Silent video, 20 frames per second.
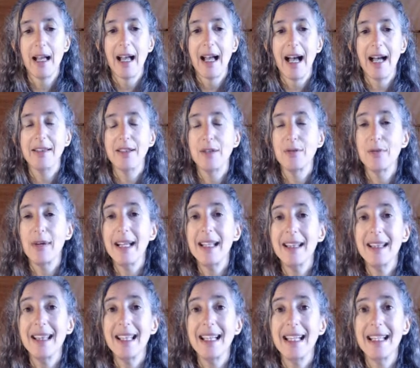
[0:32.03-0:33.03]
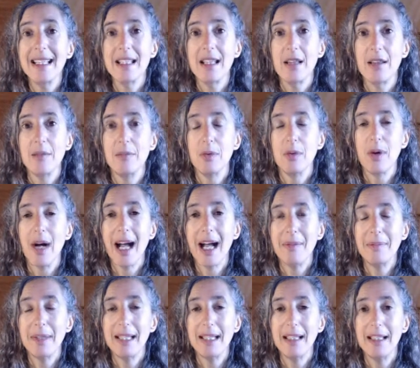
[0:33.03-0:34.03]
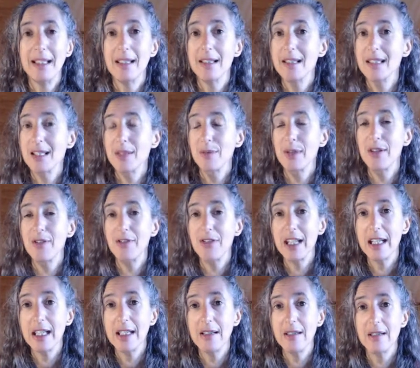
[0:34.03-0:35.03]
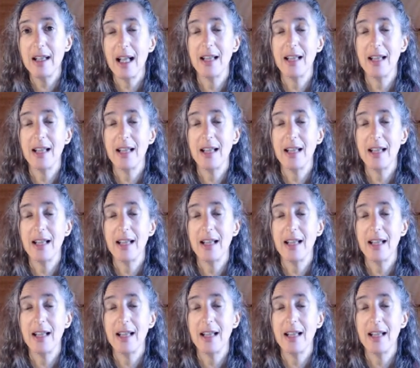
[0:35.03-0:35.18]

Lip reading: And the great thing is that the more happiness we feel